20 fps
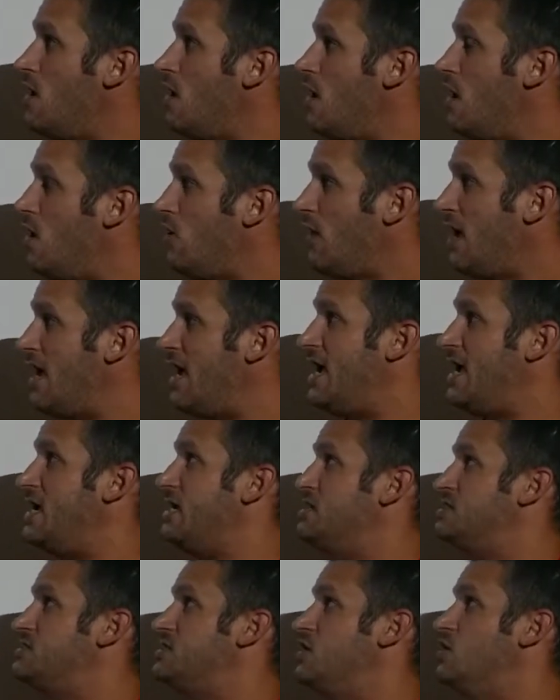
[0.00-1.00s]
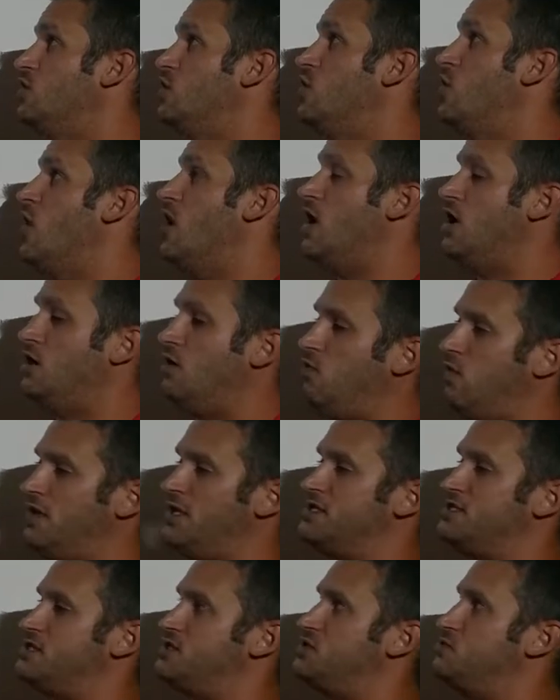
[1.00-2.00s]
Okay, so what
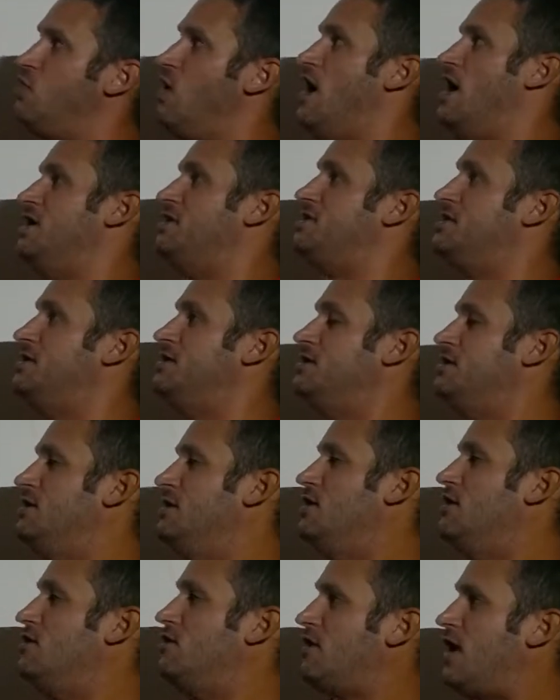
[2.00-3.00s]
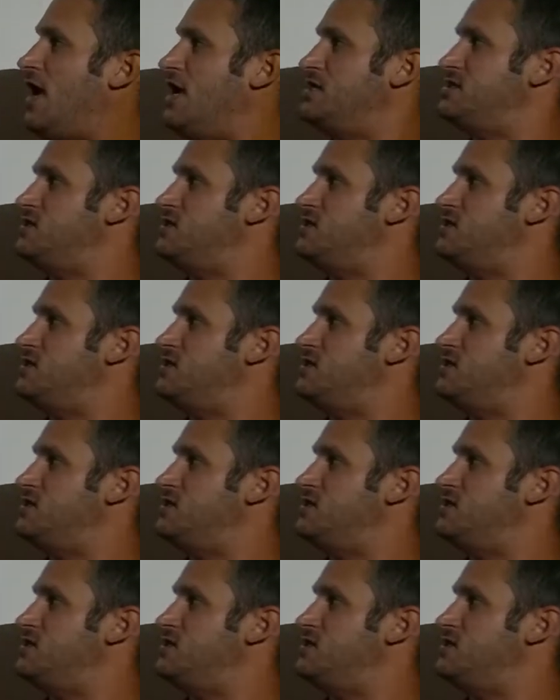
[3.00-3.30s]
is SWOT? Okay, so